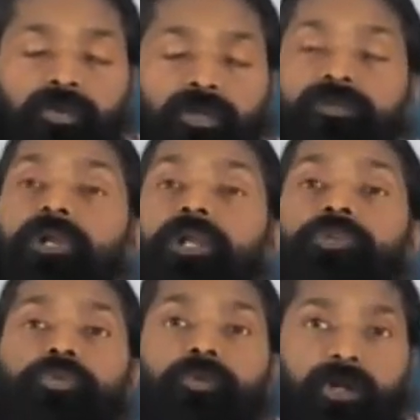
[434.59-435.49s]
is a
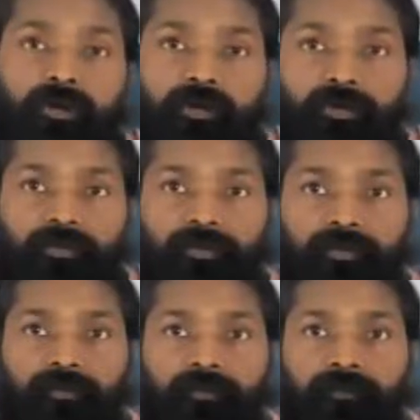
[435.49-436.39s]
natural
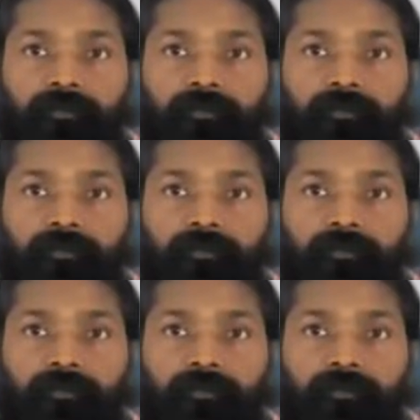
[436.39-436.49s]
occurrence.